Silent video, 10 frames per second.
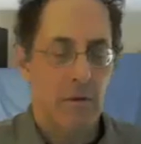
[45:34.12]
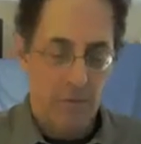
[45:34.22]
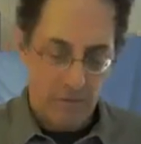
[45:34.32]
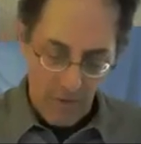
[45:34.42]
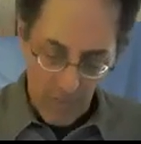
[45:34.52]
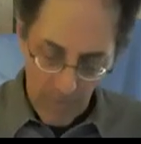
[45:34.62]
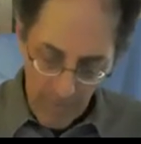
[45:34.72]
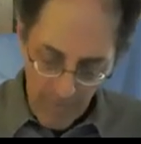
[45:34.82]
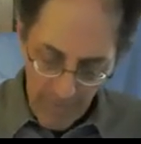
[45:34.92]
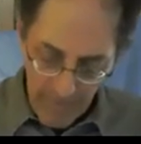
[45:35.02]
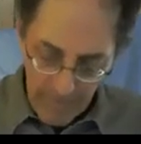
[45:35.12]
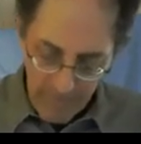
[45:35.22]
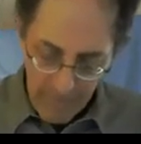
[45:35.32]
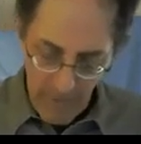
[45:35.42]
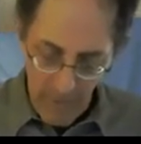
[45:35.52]
So
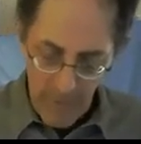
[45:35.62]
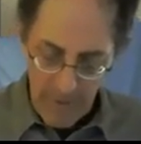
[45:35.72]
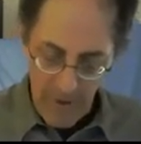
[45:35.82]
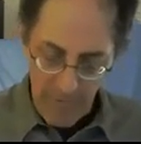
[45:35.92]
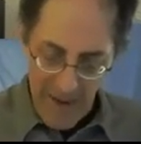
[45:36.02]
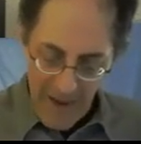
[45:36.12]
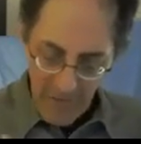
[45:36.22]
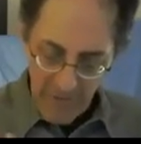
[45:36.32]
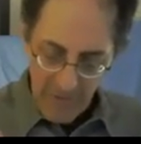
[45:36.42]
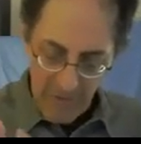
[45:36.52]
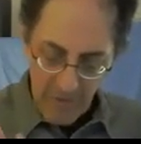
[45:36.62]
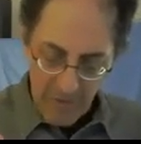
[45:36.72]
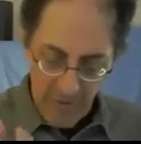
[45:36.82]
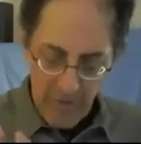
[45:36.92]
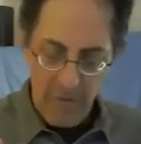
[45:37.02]
When they're bound into
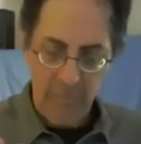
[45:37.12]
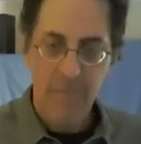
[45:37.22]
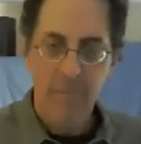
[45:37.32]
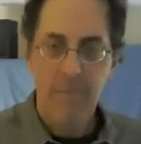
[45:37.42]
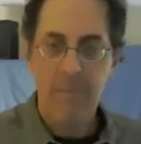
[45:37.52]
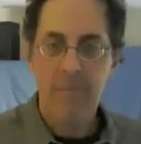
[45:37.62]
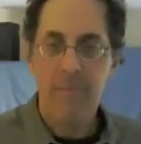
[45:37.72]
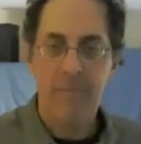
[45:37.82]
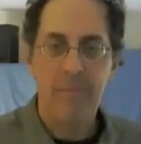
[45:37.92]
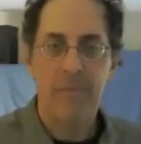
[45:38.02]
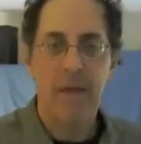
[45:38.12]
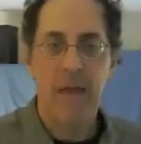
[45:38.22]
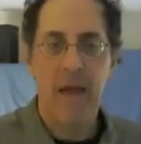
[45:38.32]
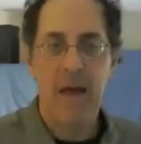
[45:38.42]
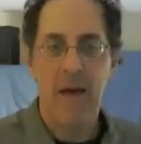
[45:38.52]
deuterium, they
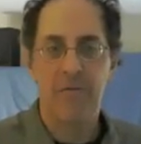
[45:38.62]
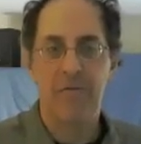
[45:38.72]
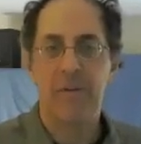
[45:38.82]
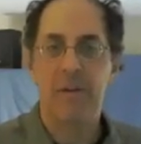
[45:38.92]
have